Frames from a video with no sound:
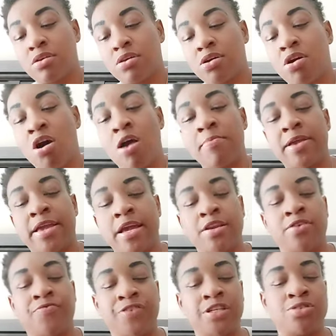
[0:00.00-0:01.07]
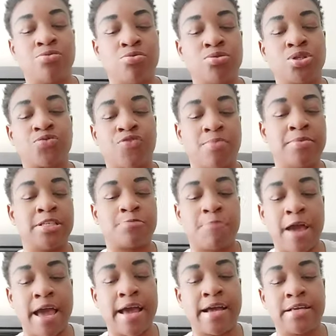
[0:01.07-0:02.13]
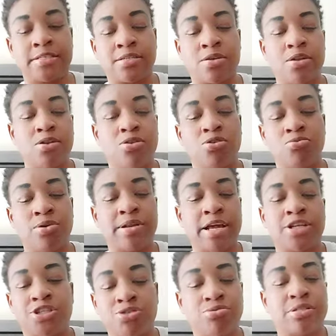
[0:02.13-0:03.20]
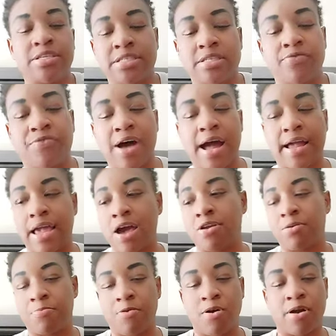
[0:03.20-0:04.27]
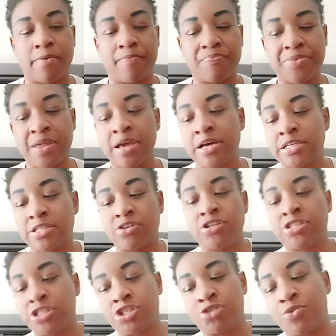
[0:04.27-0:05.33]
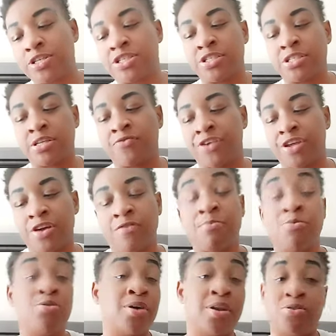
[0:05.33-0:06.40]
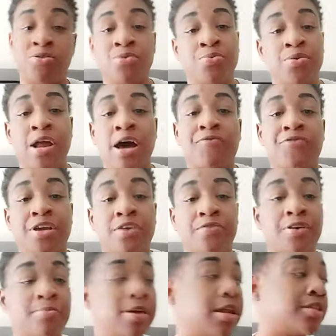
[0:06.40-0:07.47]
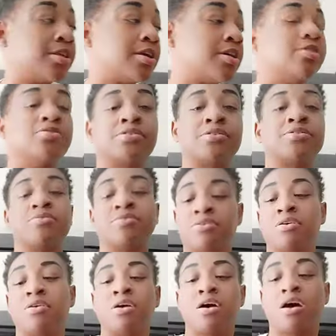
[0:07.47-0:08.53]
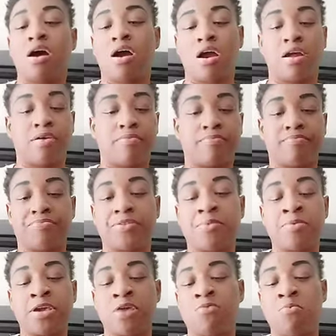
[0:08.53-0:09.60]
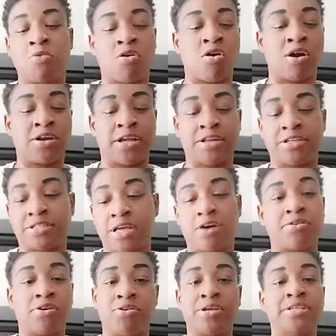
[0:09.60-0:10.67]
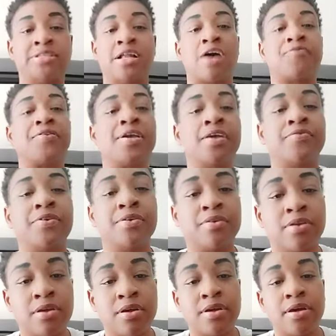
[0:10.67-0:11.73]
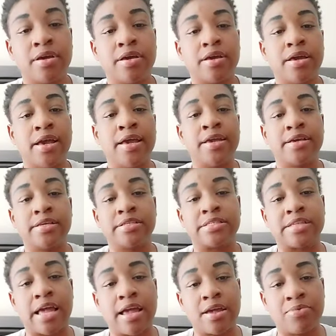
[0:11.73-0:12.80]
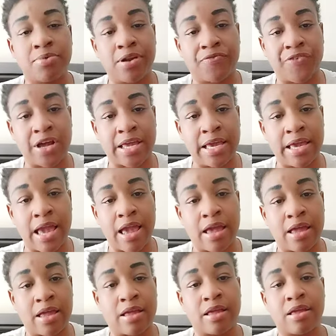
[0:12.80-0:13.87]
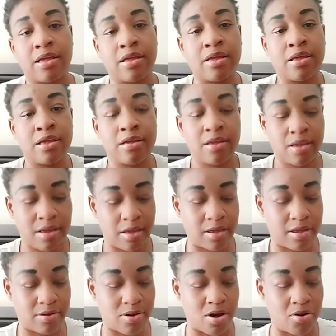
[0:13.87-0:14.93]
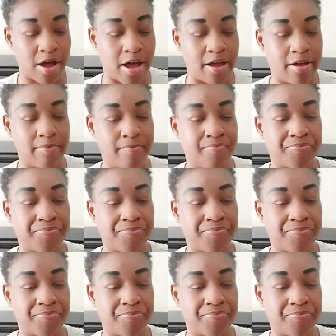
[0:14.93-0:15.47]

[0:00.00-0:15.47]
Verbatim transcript: karmic individuals from his past, knowing that you was his divine counterpart. So this situation is unforgivable, and no, you will not forgive him. Anything else? All right. I'm going to get one more card to end this out. No, he's not forgiven. And he can stay where the fuck he at. Okay?